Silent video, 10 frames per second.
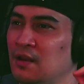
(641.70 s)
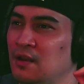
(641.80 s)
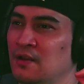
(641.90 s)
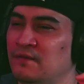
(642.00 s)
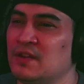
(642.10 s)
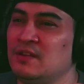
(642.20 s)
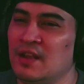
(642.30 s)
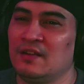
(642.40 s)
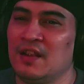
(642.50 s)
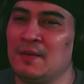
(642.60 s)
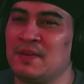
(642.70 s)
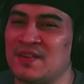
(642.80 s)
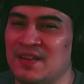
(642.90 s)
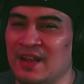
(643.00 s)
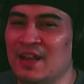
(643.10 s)
If the nickname
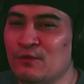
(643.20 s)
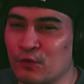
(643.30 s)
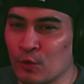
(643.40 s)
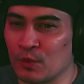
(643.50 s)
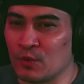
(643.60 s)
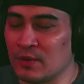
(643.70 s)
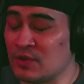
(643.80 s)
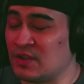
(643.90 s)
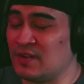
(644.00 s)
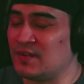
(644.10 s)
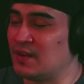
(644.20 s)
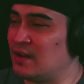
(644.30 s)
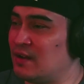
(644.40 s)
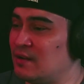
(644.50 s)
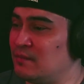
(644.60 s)
is the informal way, which is
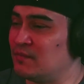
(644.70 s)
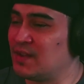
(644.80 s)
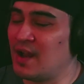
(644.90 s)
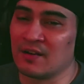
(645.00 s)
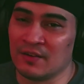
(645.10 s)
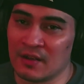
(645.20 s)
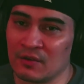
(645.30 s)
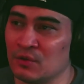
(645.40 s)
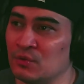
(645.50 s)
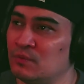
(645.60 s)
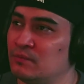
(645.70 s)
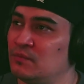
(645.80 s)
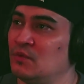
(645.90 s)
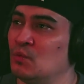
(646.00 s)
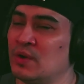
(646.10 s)
Takaneko,
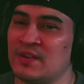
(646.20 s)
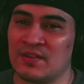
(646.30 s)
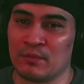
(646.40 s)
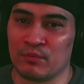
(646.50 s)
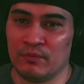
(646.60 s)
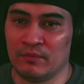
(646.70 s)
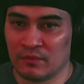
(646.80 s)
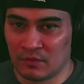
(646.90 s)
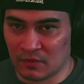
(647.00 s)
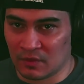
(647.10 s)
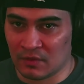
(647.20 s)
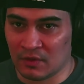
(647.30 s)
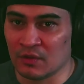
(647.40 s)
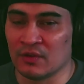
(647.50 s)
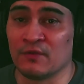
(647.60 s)
what is the,
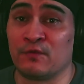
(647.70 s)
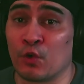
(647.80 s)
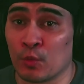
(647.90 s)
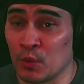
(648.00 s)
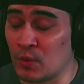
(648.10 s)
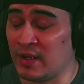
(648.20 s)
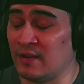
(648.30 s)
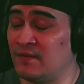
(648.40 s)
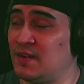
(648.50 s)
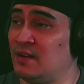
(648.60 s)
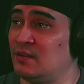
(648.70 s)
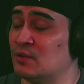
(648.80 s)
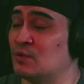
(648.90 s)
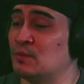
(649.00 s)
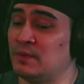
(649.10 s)
you know, the formal way of saying
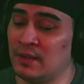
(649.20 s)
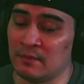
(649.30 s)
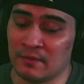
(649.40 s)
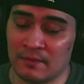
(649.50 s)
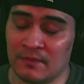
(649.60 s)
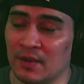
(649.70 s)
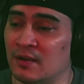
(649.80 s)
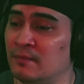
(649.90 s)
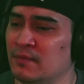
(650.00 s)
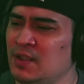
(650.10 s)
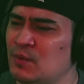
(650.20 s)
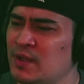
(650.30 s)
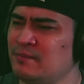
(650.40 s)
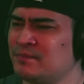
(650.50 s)
their group name? Anyway,